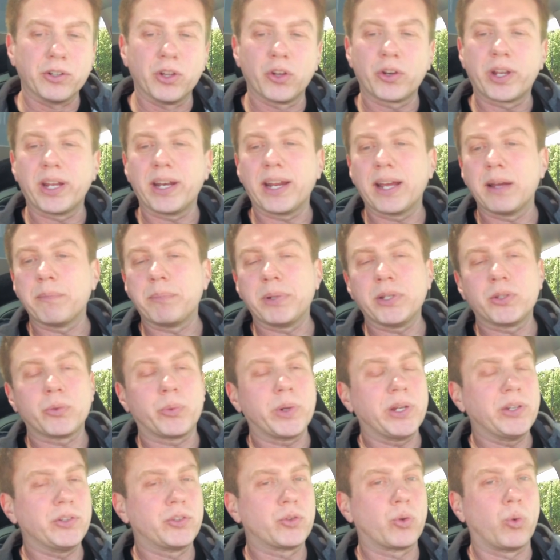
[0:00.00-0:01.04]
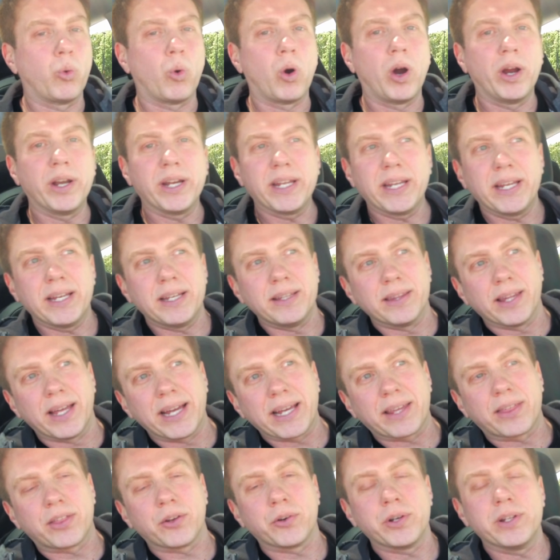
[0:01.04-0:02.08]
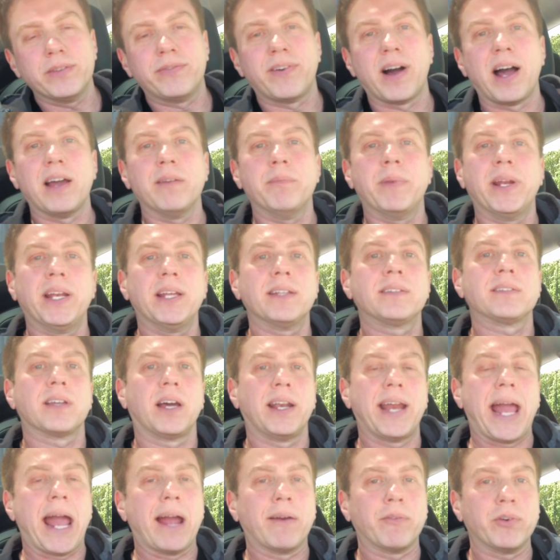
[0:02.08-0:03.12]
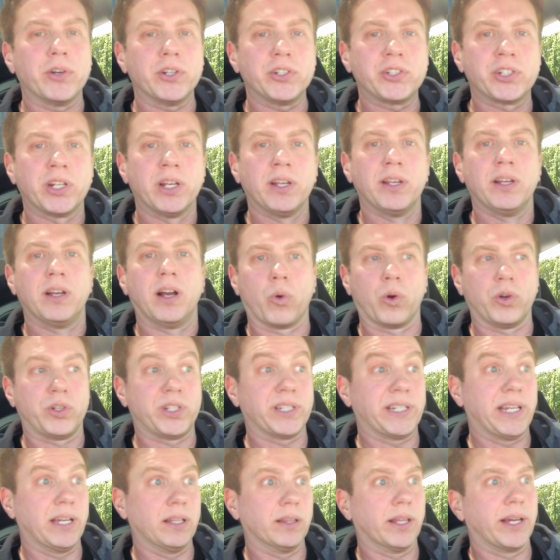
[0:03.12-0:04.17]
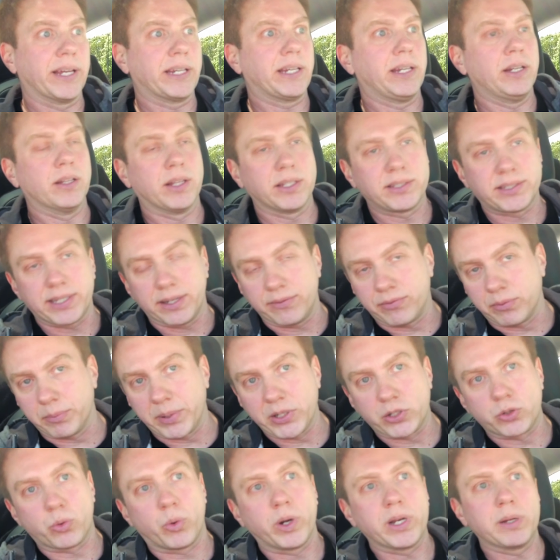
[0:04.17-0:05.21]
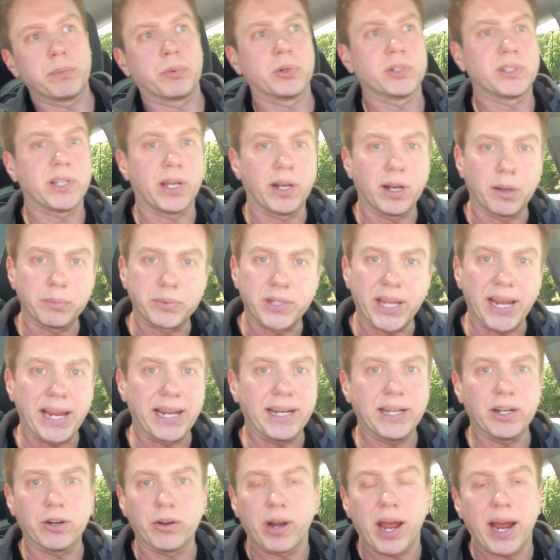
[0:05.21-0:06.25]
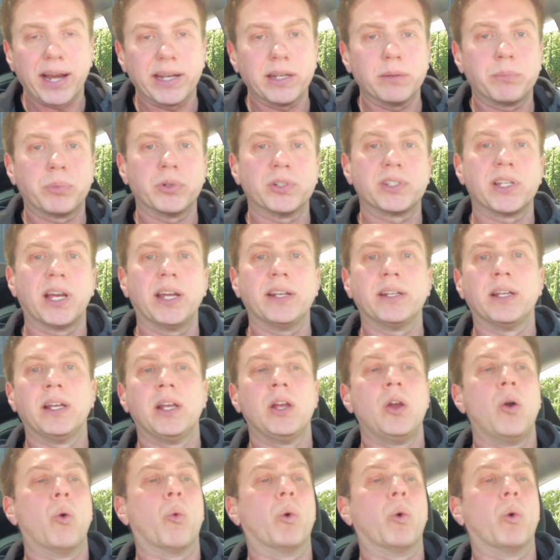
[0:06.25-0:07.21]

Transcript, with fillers: you're looking at between twenty and like thirty-five minutes on average, or to get like, you know, let's say from like twenty percent up to eighty or ninety percent.